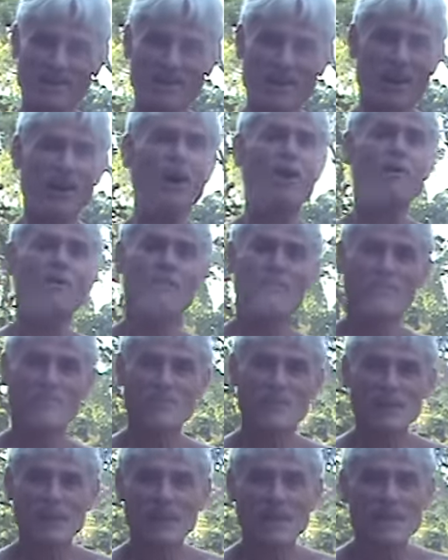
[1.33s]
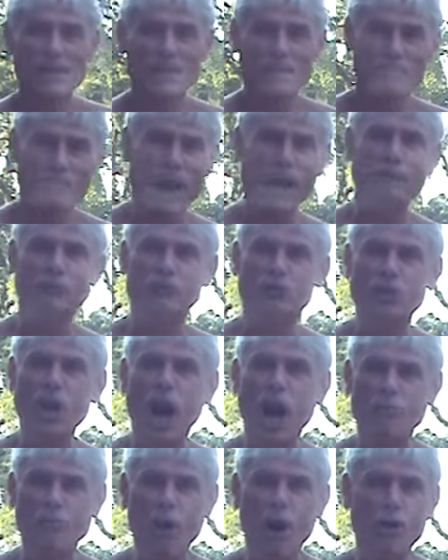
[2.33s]
Hello, my name is
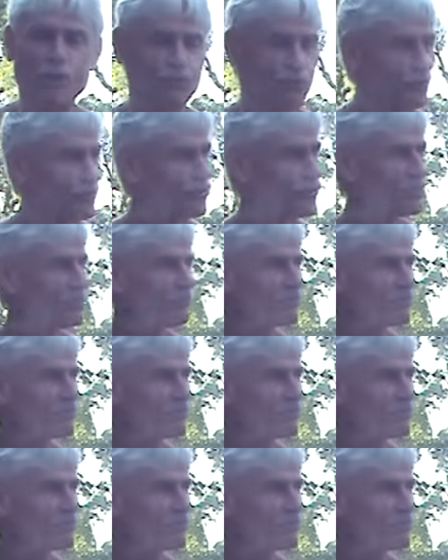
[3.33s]
John Rose.